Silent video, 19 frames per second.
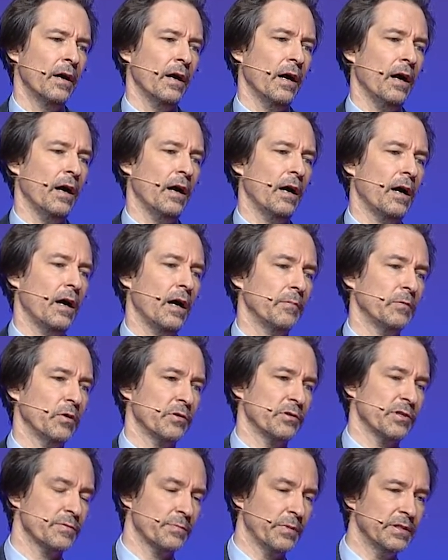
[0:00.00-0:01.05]
I'm not
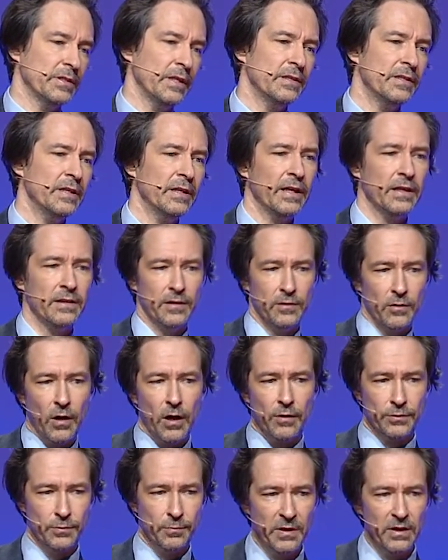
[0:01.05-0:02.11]
just pretending, and they know
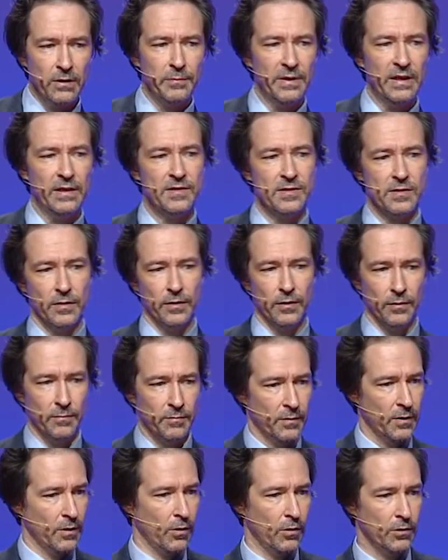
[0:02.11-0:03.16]
how to bill me, so
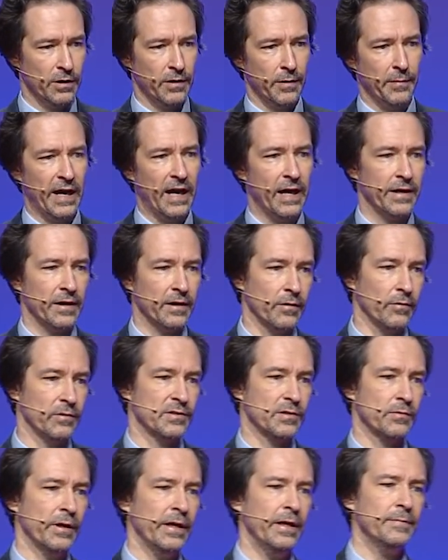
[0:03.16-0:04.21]
all automatic, all's
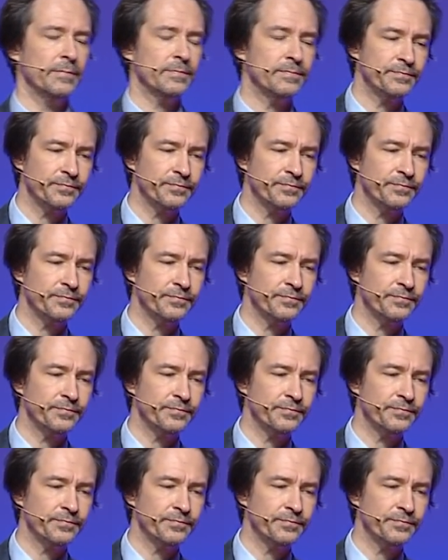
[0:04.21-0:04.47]
great.